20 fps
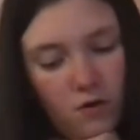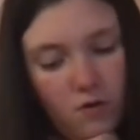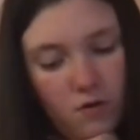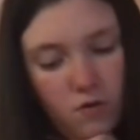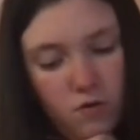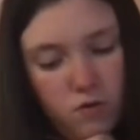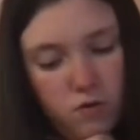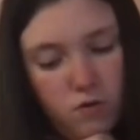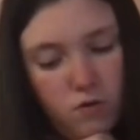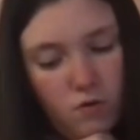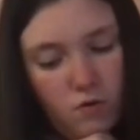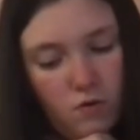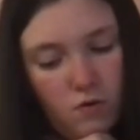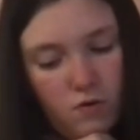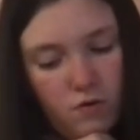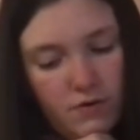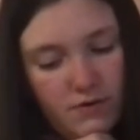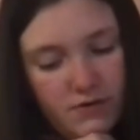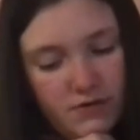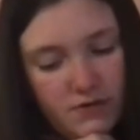
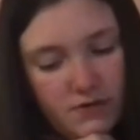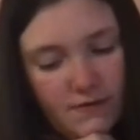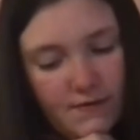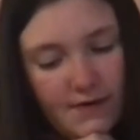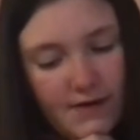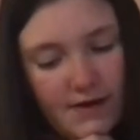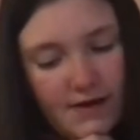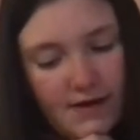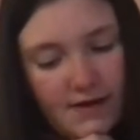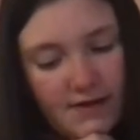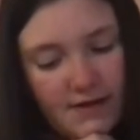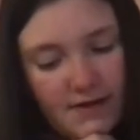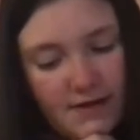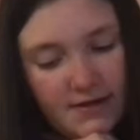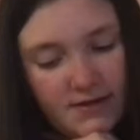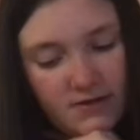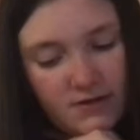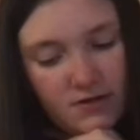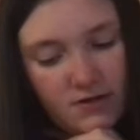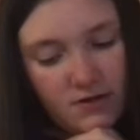Cool, so
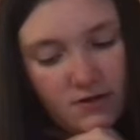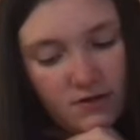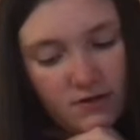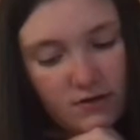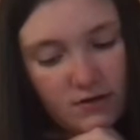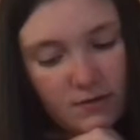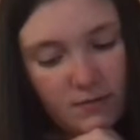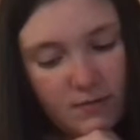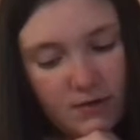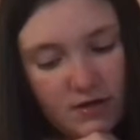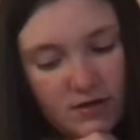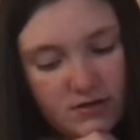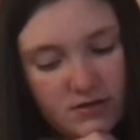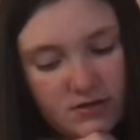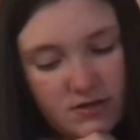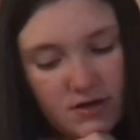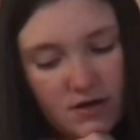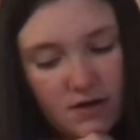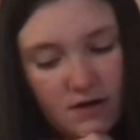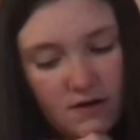eyelash curler,
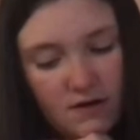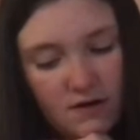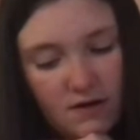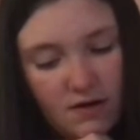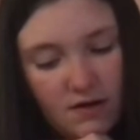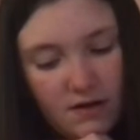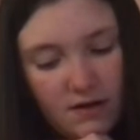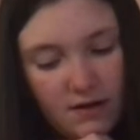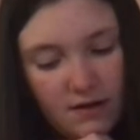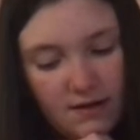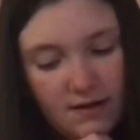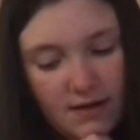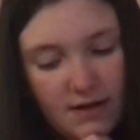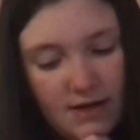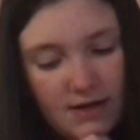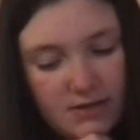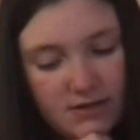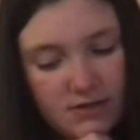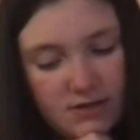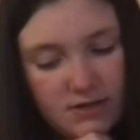mascara,
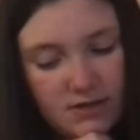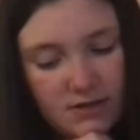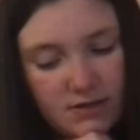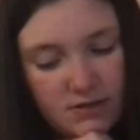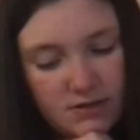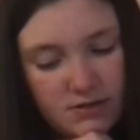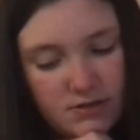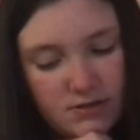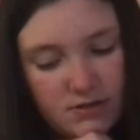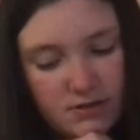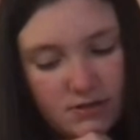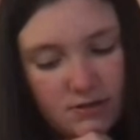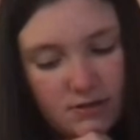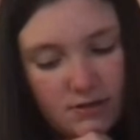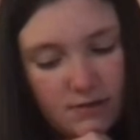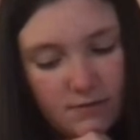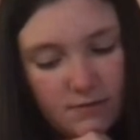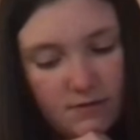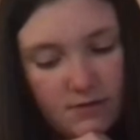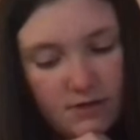elastics, and
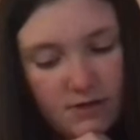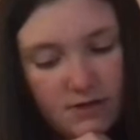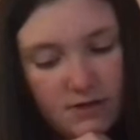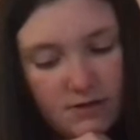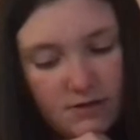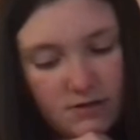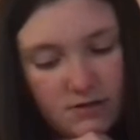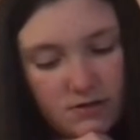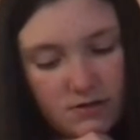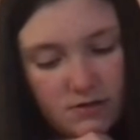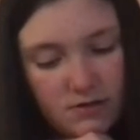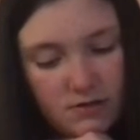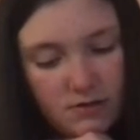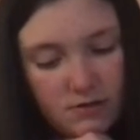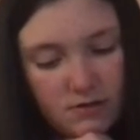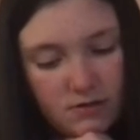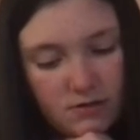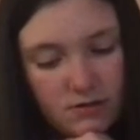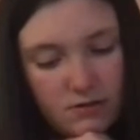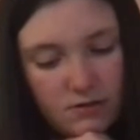lip gloss.
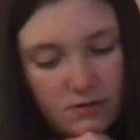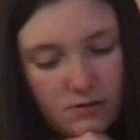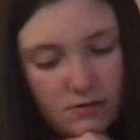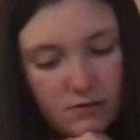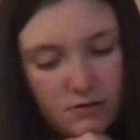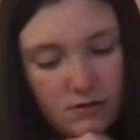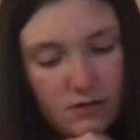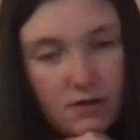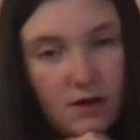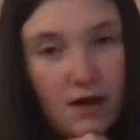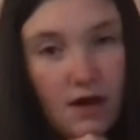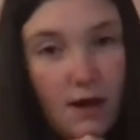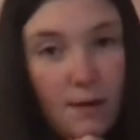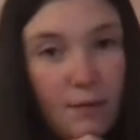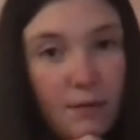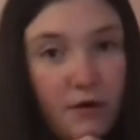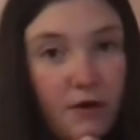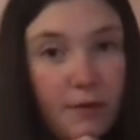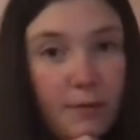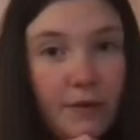
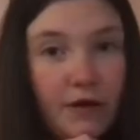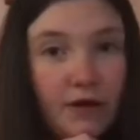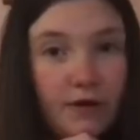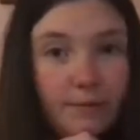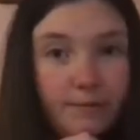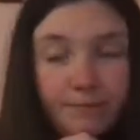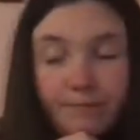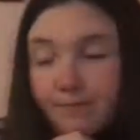I'll be right back.